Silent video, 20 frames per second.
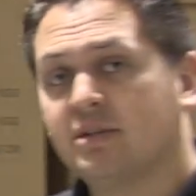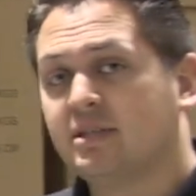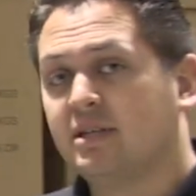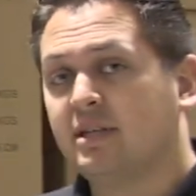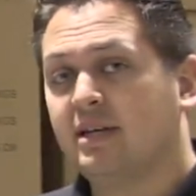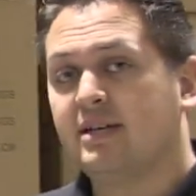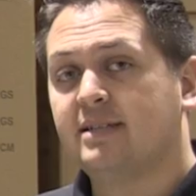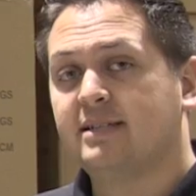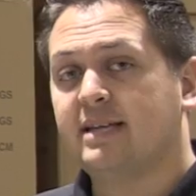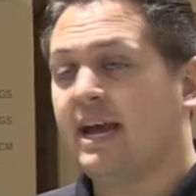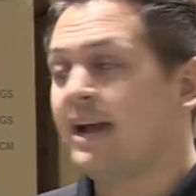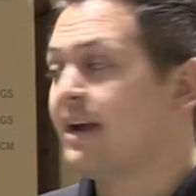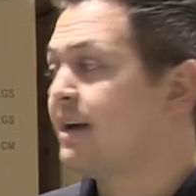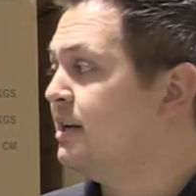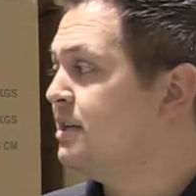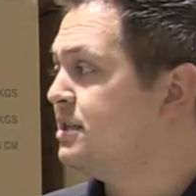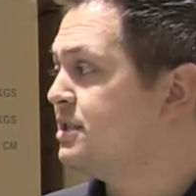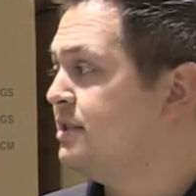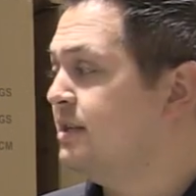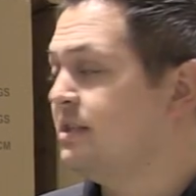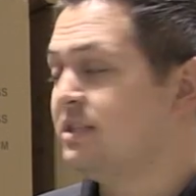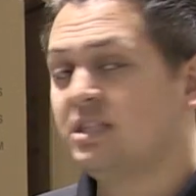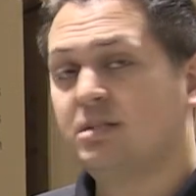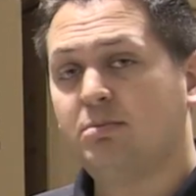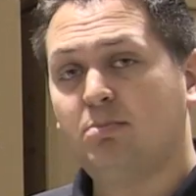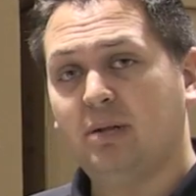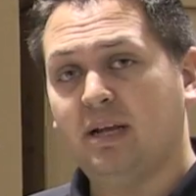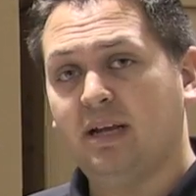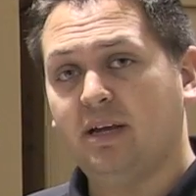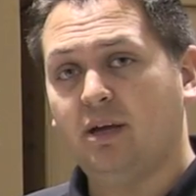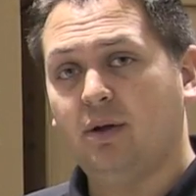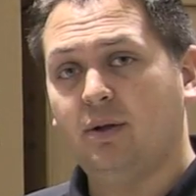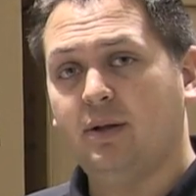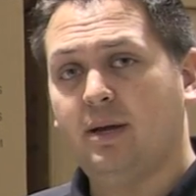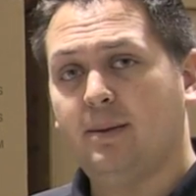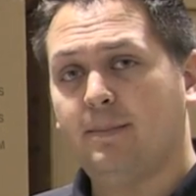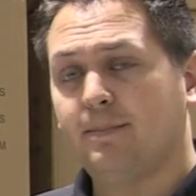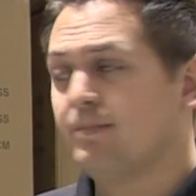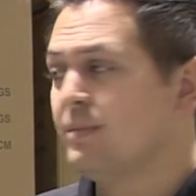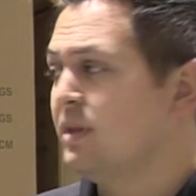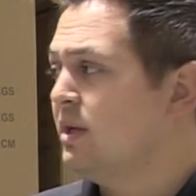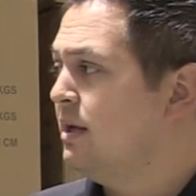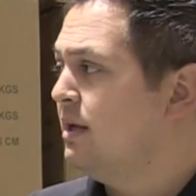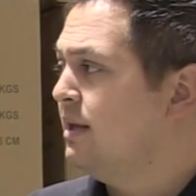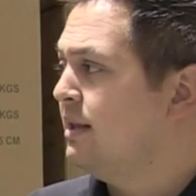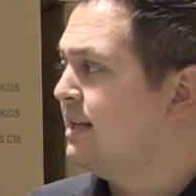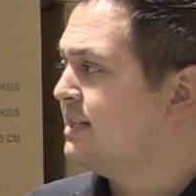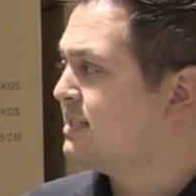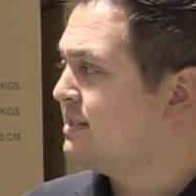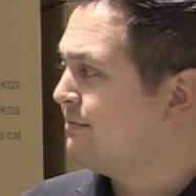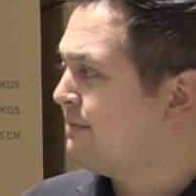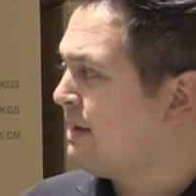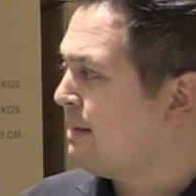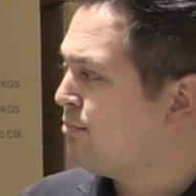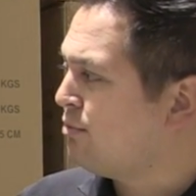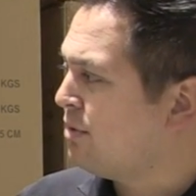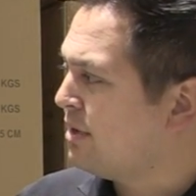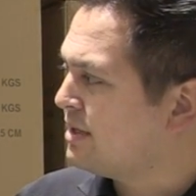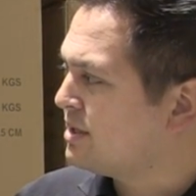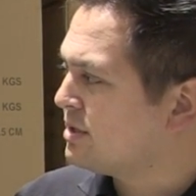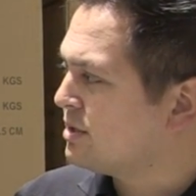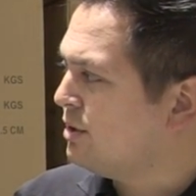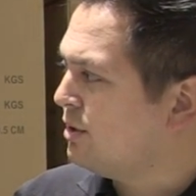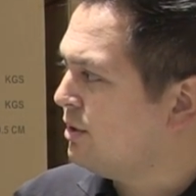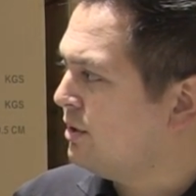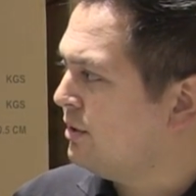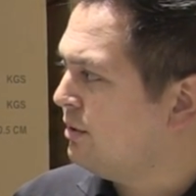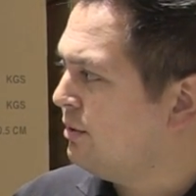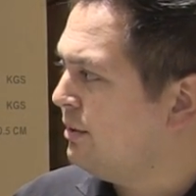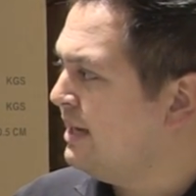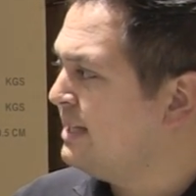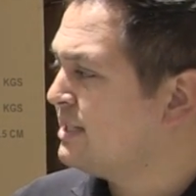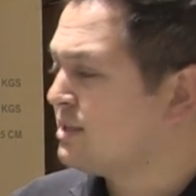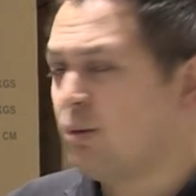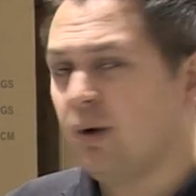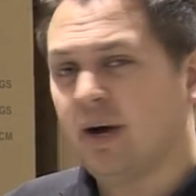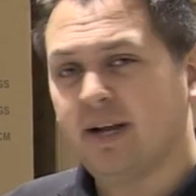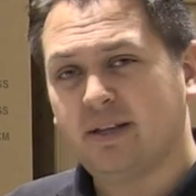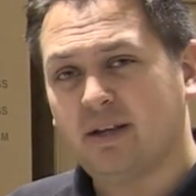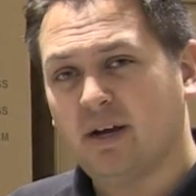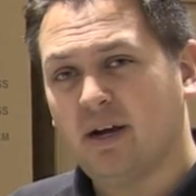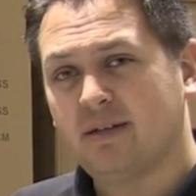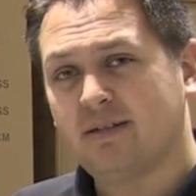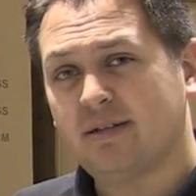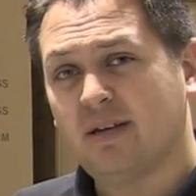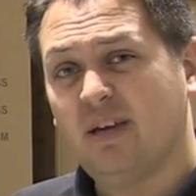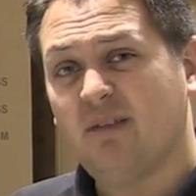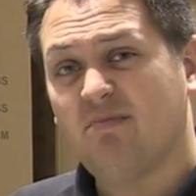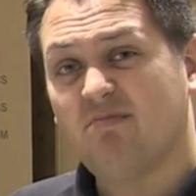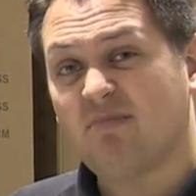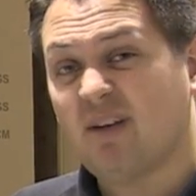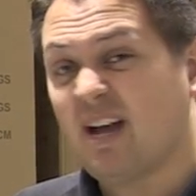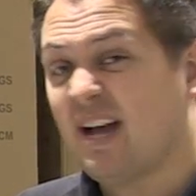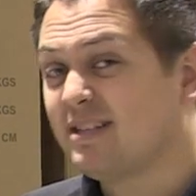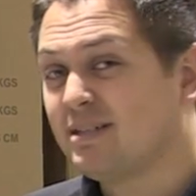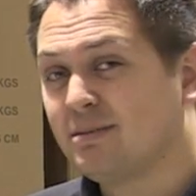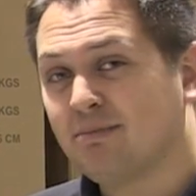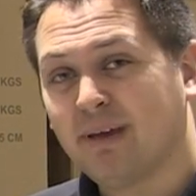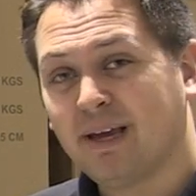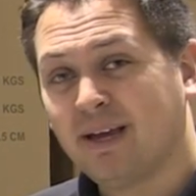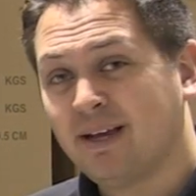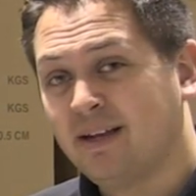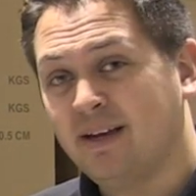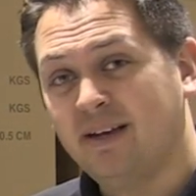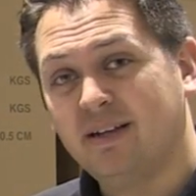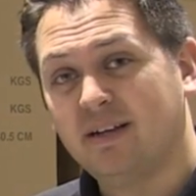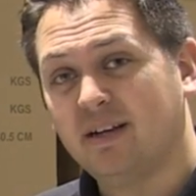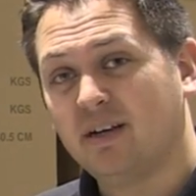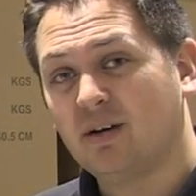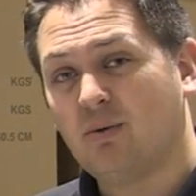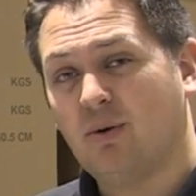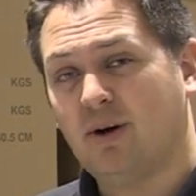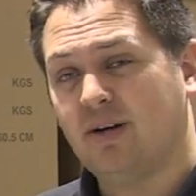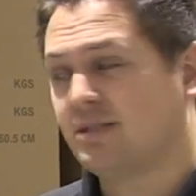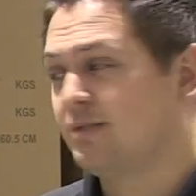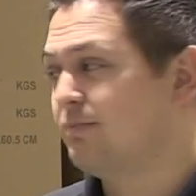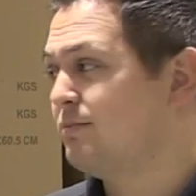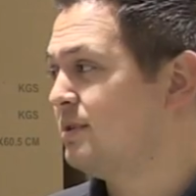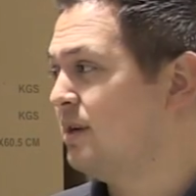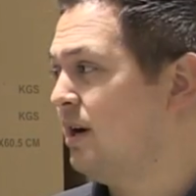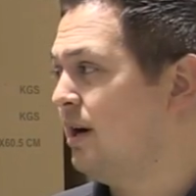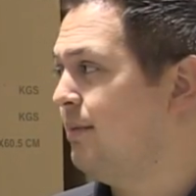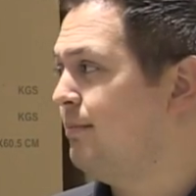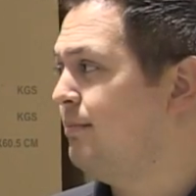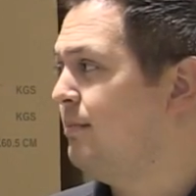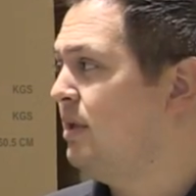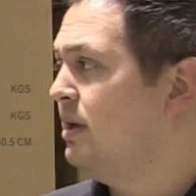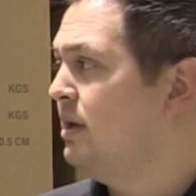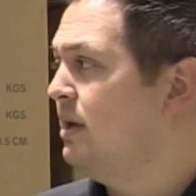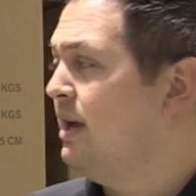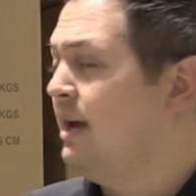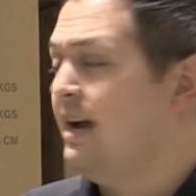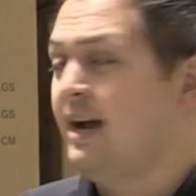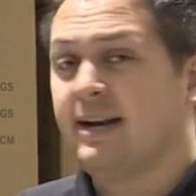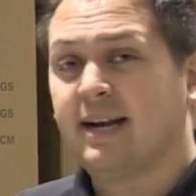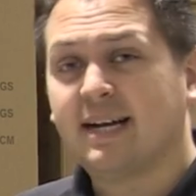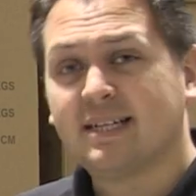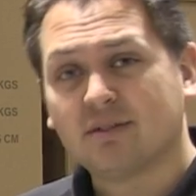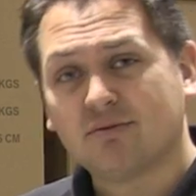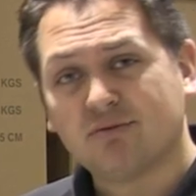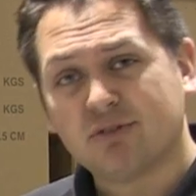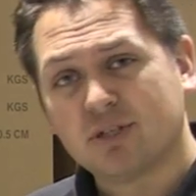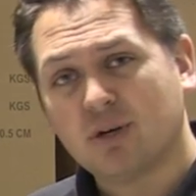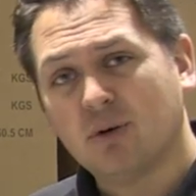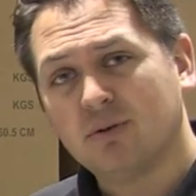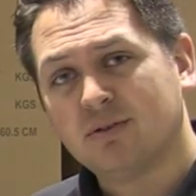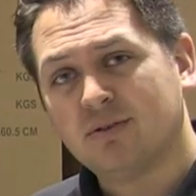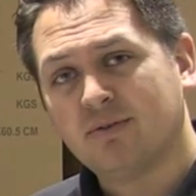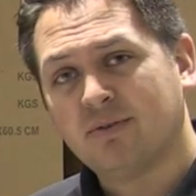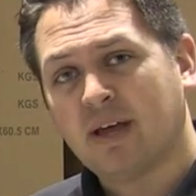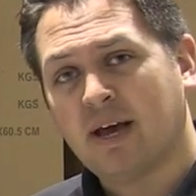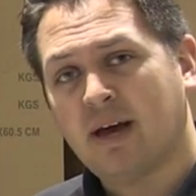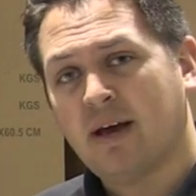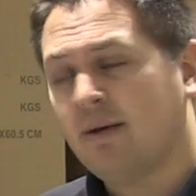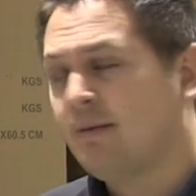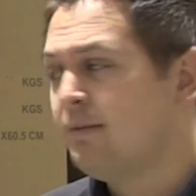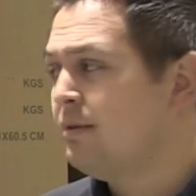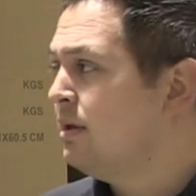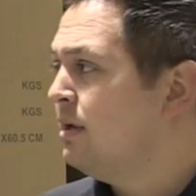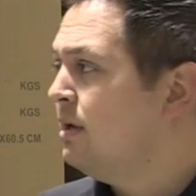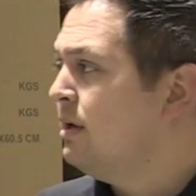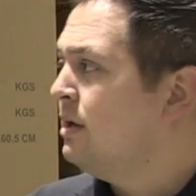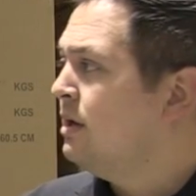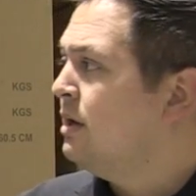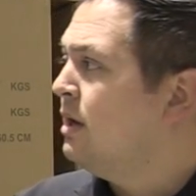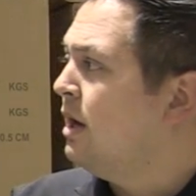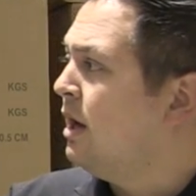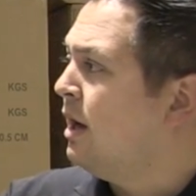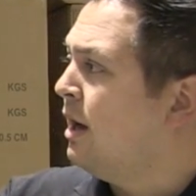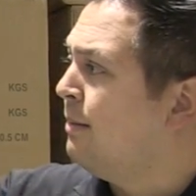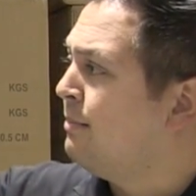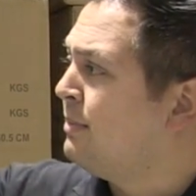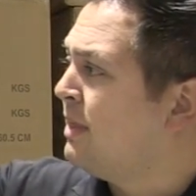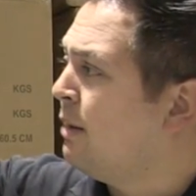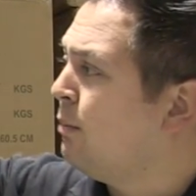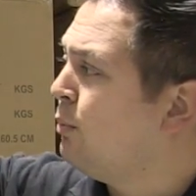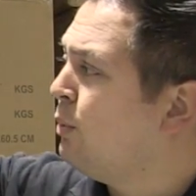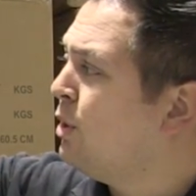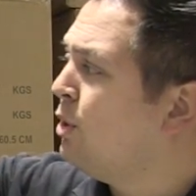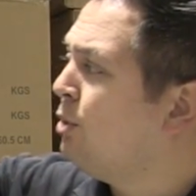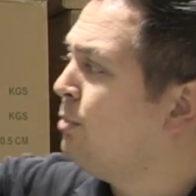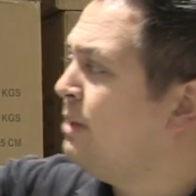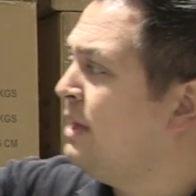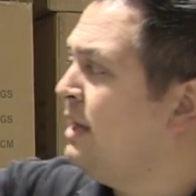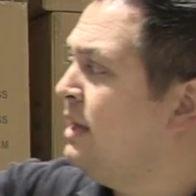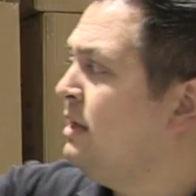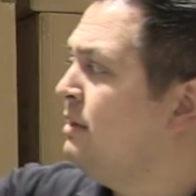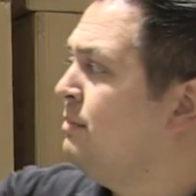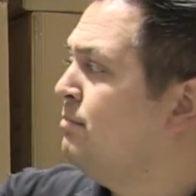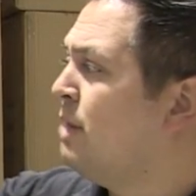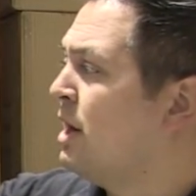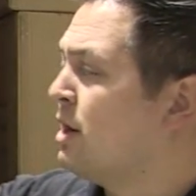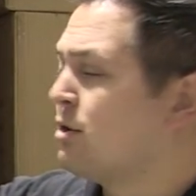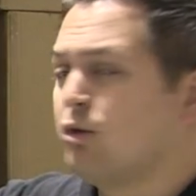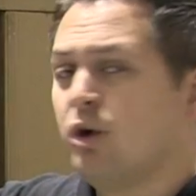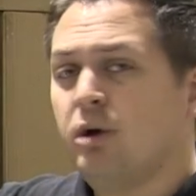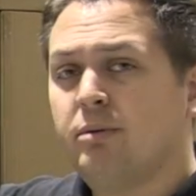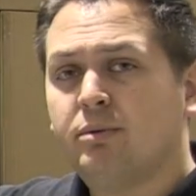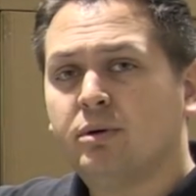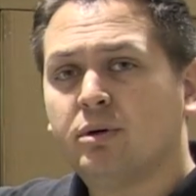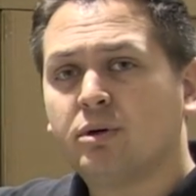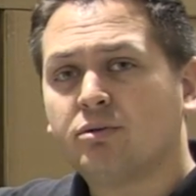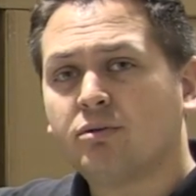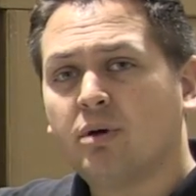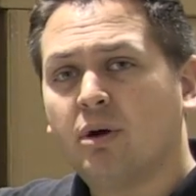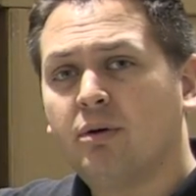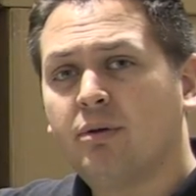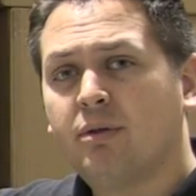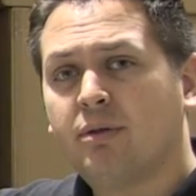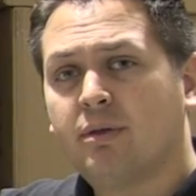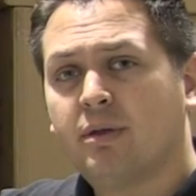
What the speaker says: to this air conditioning split unit. This evaporator coil is quite dirty, hasn't been cleaned in quite some time, and as a result of that there will be microbial growth